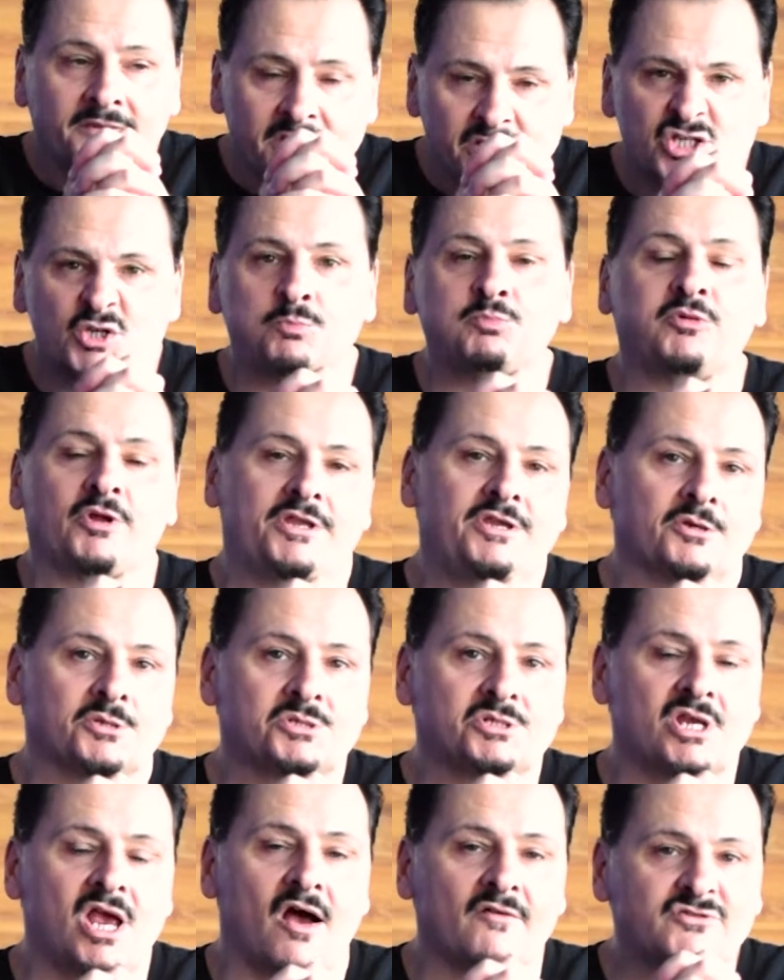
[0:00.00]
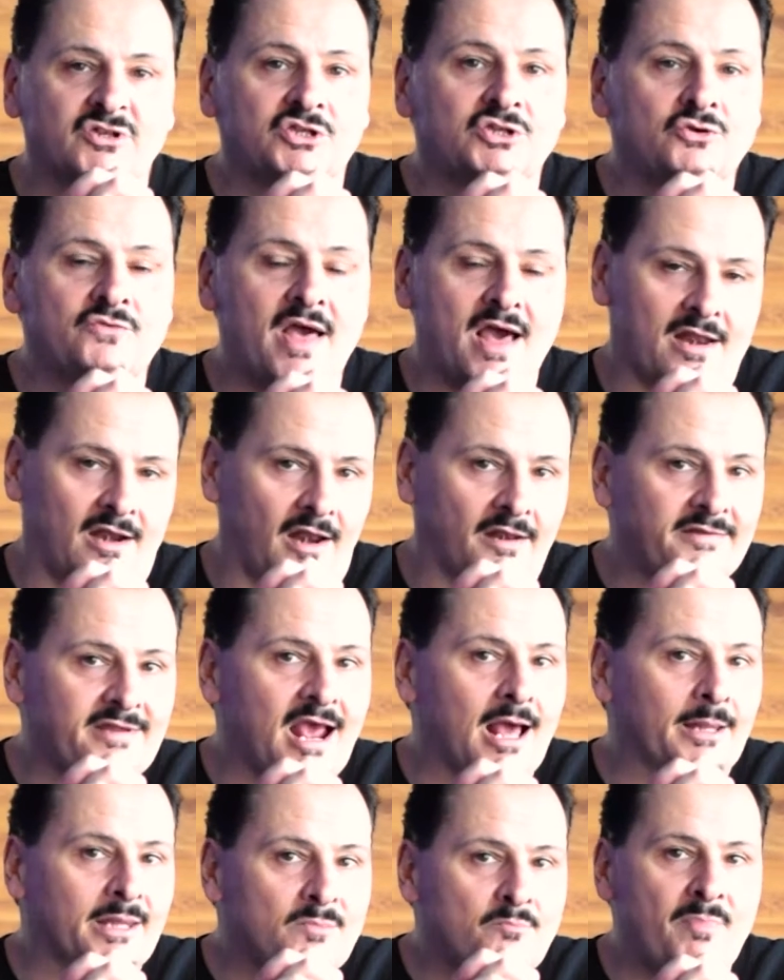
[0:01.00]
discipline yourselves to do that on a
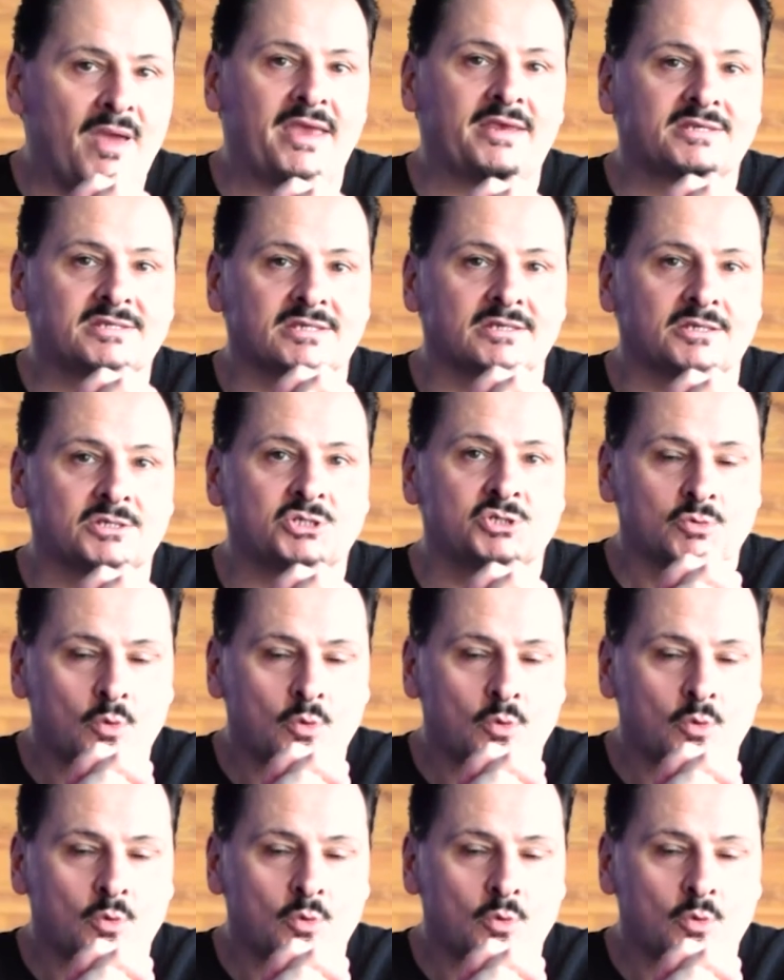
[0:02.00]
daily basis,